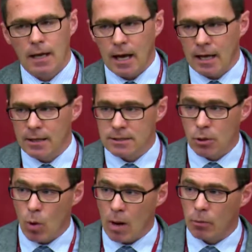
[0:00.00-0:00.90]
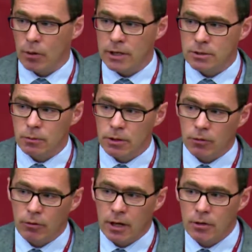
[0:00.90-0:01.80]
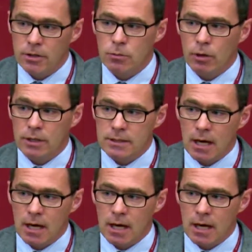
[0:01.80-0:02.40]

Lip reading: And this cooperation with the Creator is worked